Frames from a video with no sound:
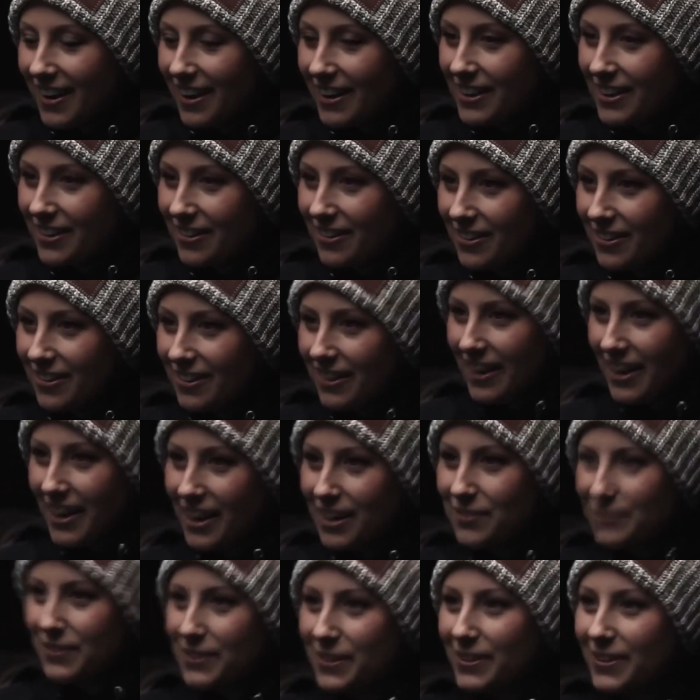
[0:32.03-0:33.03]
A year and a
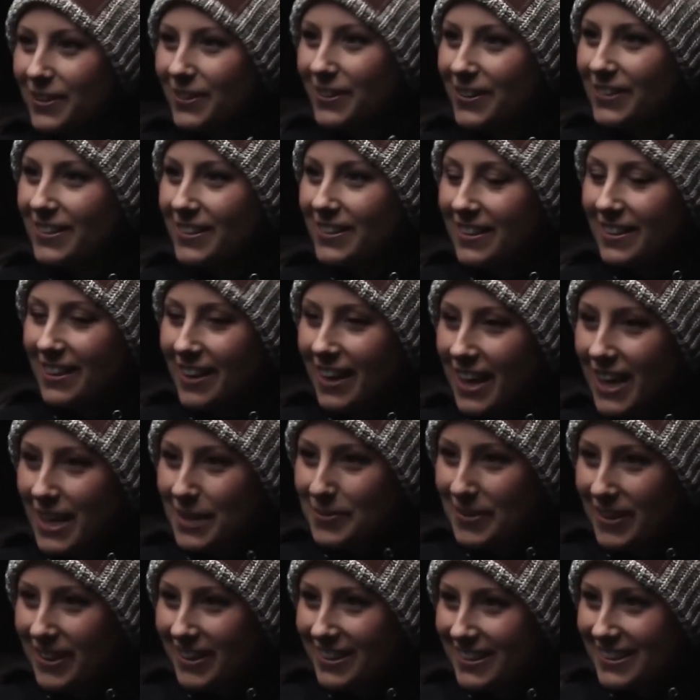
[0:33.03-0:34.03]
half ago, I
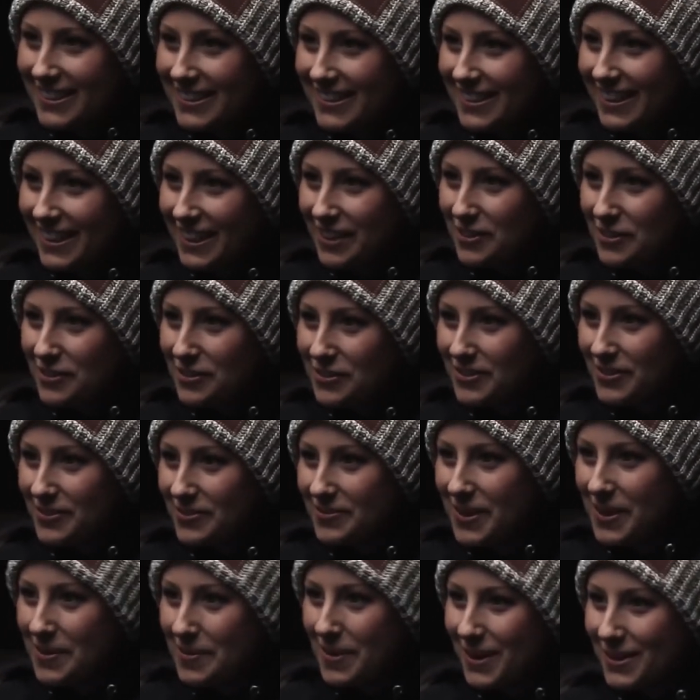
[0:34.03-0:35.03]
married Dave,
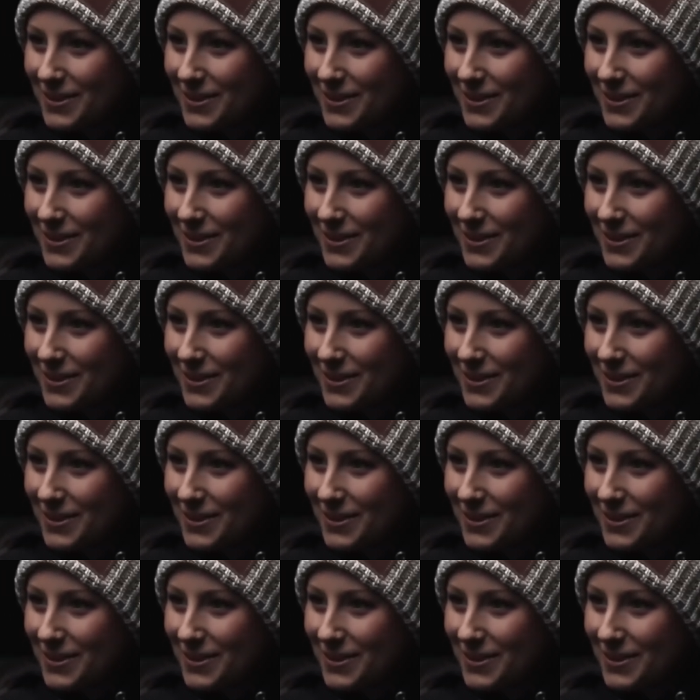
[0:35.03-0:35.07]
my